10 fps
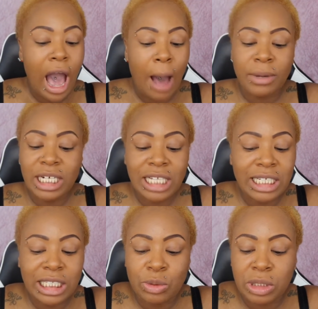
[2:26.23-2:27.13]
I'm gonna take
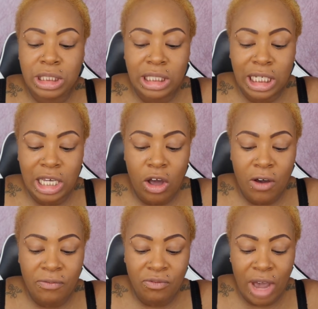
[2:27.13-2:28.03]
this little sticky
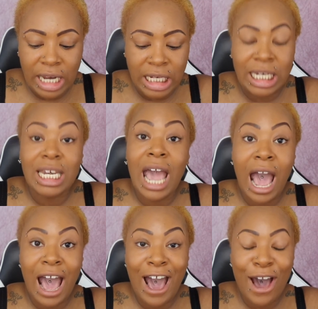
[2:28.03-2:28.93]
off right
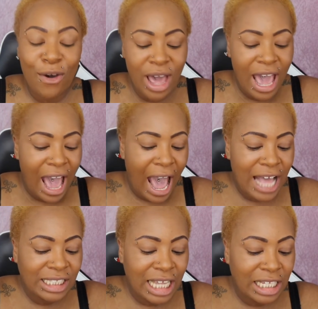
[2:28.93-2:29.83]
now
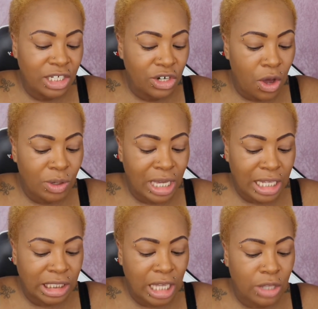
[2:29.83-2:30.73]
and then, you know,
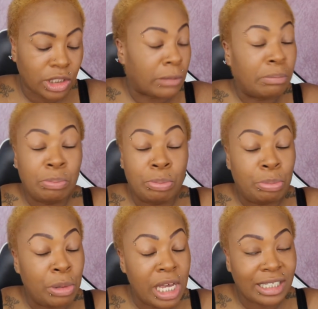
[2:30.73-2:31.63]
get down to
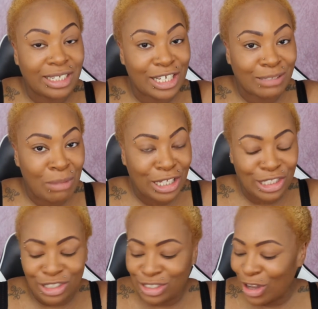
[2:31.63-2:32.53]
business, my
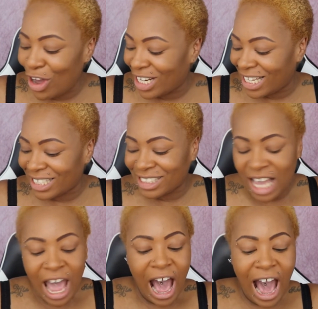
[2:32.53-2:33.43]
darlings.
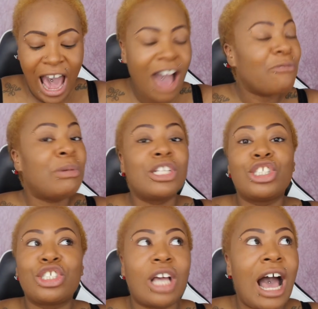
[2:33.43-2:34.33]
I have been,
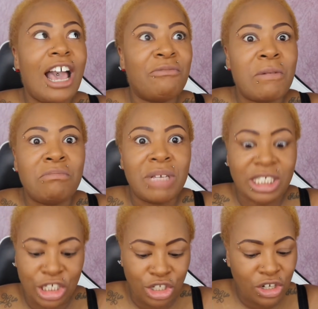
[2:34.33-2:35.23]
I have been
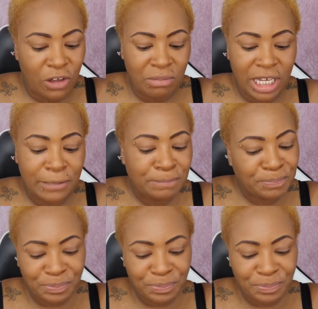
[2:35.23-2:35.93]
missing, you know me.